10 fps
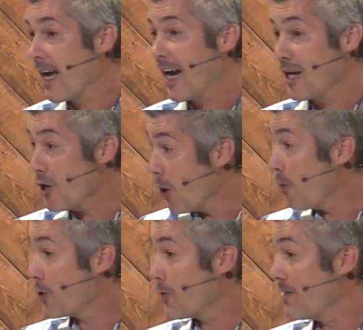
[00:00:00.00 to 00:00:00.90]
I know
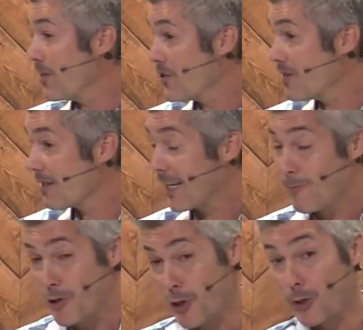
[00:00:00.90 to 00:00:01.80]
what transition is like. I'm
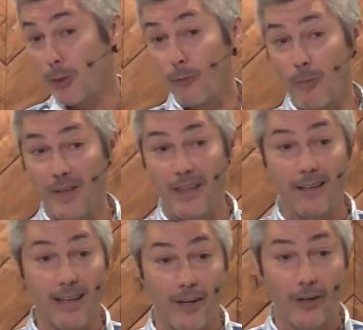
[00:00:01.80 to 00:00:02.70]
going to share a little more about
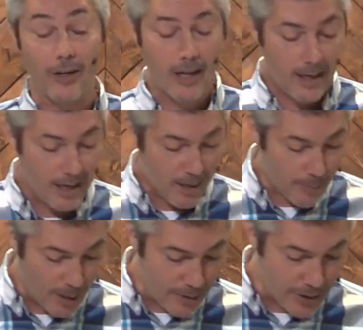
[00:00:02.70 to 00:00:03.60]
that later,
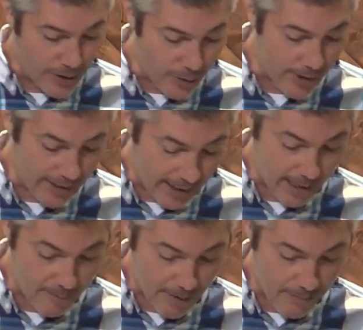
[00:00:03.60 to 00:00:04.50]
but I want you to know that, again,
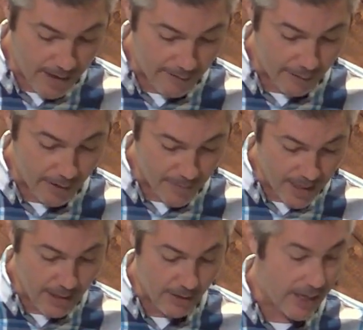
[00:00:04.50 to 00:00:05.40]
I'm thankful I'm here.